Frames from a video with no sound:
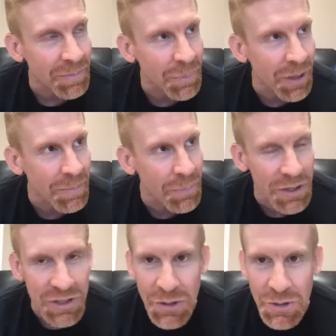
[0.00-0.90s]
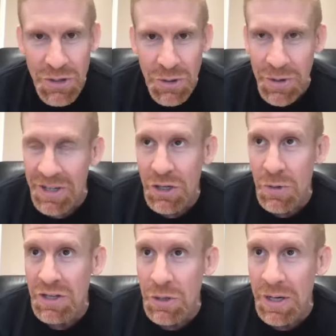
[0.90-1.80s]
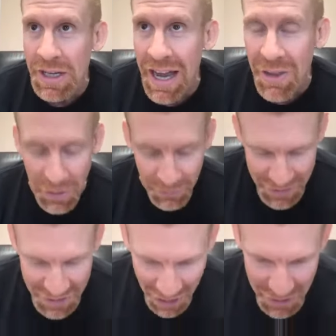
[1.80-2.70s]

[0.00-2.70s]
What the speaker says: put two and two together and figure out.